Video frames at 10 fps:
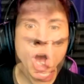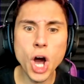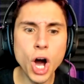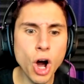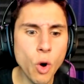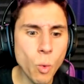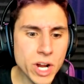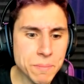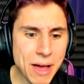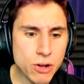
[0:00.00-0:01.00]
Oh,
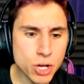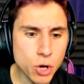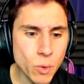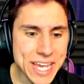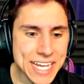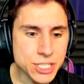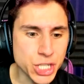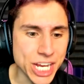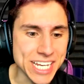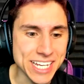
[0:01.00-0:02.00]
what about
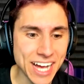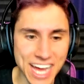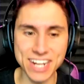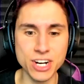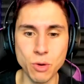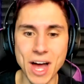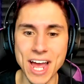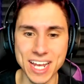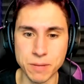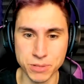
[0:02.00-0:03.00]
Gooigi? I don't know
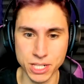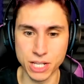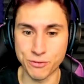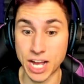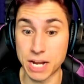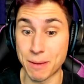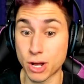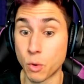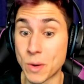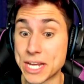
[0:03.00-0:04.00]
why I completely forgot
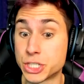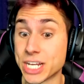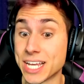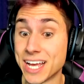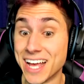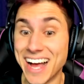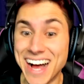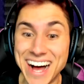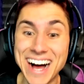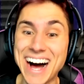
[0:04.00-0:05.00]
about Gooigi.
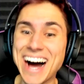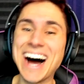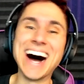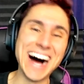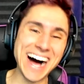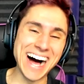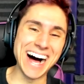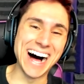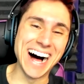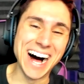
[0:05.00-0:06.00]

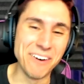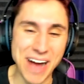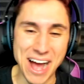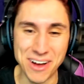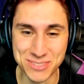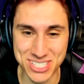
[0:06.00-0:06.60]
Aha! Wow, I'm